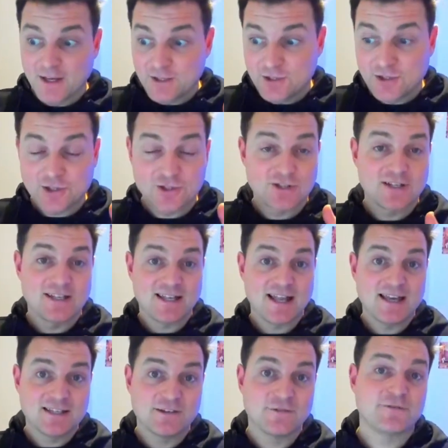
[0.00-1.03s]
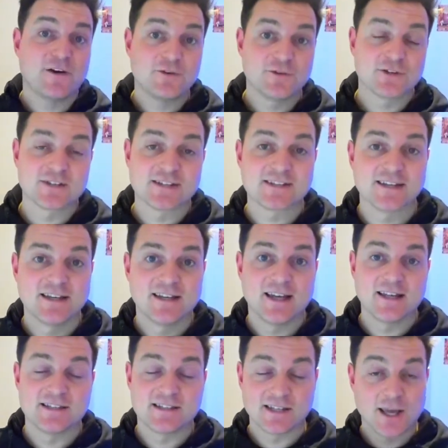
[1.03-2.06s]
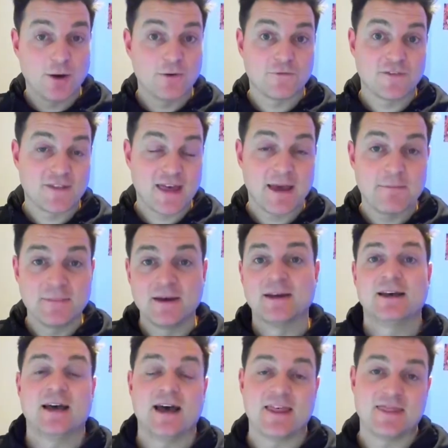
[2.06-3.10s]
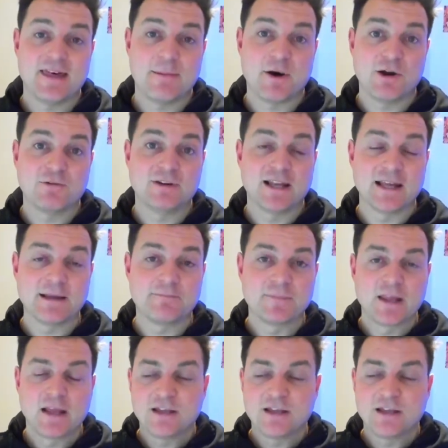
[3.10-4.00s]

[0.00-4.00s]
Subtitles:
you can just laser focus into going for them and them only.